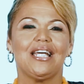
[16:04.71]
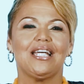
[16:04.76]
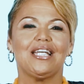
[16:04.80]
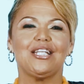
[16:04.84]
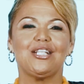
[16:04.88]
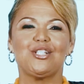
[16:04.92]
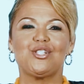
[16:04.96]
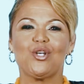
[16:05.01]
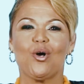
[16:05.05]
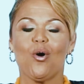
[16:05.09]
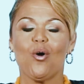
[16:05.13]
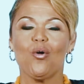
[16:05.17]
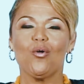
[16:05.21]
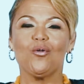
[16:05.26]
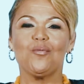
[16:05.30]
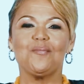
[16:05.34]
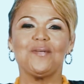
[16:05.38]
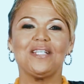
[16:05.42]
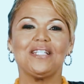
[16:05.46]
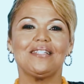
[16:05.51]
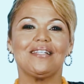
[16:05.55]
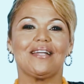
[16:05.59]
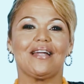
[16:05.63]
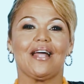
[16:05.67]
He told
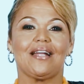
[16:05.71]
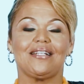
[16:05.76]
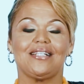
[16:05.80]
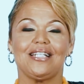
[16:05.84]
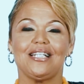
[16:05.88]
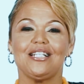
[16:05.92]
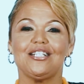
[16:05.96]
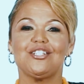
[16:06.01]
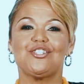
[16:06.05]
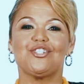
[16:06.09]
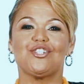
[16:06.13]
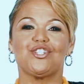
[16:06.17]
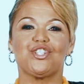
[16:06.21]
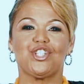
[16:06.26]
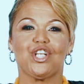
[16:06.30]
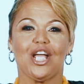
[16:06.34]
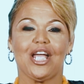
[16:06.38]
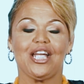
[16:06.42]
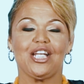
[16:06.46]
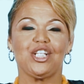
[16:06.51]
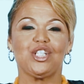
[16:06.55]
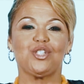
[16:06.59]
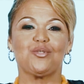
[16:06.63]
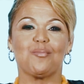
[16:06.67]
me that I needed to
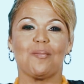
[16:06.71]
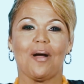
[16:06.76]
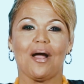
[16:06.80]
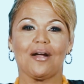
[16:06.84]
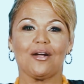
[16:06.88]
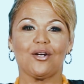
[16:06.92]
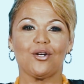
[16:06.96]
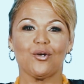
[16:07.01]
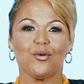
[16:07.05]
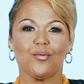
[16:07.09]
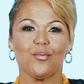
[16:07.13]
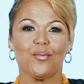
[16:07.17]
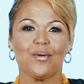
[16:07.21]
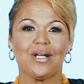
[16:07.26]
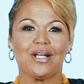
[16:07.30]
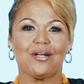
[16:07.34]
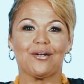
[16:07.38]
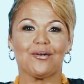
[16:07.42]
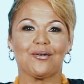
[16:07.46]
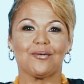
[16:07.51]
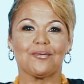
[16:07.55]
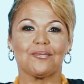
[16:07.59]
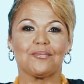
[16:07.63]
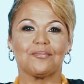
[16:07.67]
change my
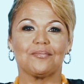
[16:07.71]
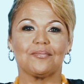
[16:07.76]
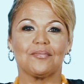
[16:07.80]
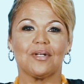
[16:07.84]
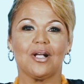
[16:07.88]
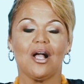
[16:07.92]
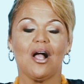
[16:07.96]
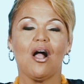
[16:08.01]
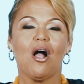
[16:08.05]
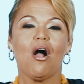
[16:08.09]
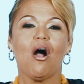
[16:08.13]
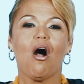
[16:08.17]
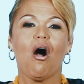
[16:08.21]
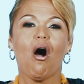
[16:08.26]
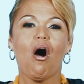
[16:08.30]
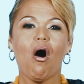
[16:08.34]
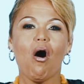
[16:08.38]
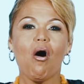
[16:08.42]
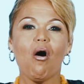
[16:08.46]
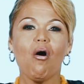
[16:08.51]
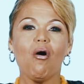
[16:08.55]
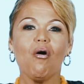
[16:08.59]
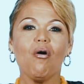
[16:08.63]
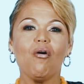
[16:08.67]
career,
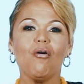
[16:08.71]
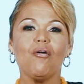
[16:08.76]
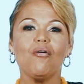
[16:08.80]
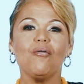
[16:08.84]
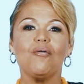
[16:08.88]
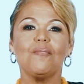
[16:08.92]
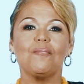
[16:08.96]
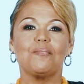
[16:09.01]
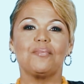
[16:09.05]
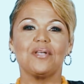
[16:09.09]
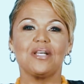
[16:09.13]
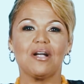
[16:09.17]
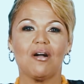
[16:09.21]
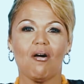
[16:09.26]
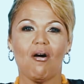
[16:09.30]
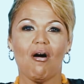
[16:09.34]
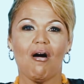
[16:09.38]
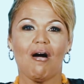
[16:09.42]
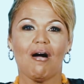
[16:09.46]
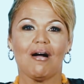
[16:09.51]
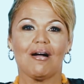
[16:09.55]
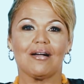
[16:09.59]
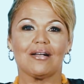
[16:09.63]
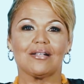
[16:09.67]
all
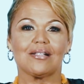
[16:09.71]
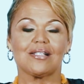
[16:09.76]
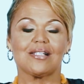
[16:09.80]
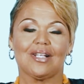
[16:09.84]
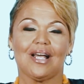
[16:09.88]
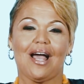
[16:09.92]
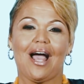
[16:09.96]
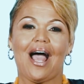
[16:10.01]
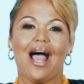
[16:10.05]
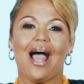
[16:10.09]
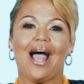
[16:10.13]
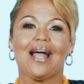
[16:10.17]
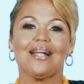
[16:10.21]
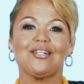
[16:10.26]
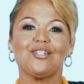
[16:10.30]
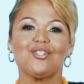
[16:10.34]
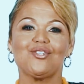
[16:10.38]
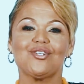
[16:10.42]
because I